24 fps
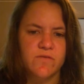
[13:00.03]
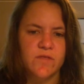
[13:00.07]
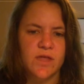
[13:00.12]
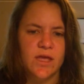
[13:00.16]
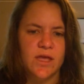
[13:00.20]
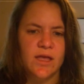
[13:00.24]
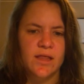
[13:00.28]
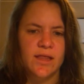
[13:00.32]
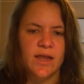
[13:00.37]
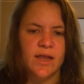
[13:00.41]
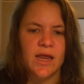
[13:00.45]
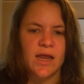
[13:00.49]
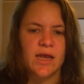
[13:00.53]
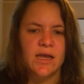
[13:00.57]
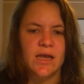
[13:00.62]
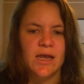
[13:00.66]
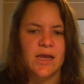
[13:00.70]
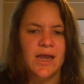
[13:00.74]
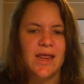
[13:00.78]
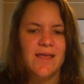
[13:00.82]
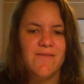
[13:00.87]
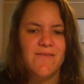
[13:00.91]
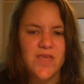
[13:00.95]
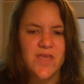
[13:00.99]
the Hellenic
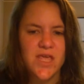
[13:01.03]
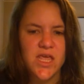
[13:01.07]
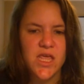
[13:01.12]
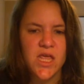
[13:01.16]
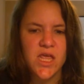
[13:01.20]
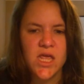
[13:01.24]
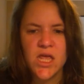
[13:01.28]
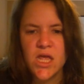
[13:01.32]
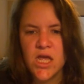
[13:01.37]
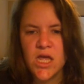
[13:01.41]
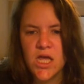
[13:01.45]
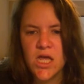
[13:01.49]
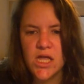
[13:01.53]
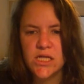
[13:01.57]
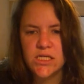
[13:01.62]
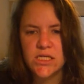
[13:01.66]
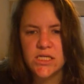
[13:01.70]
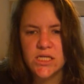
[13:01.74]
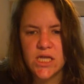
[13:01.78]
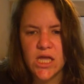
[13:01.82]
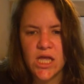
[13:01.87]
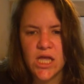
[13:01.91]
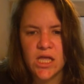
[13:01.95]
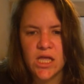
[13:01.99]
Navy.
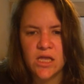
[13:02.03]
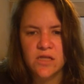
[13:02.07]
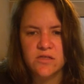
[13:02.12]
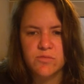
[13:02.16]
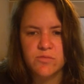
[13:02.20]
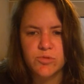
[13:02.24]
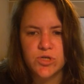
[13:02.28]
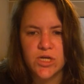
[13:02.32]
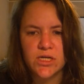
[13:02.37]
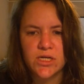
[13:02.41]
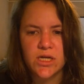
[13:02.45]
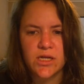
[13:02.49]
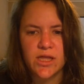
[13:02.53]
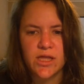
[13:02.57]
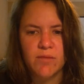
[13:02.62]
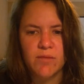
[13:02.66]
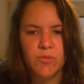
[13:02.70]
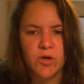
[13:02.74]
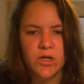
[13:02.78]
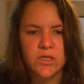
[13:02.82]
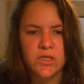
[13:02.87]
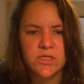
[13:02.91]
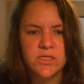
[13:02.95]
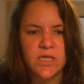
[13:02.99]
Today, it is a protected
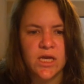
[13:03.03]
landmark and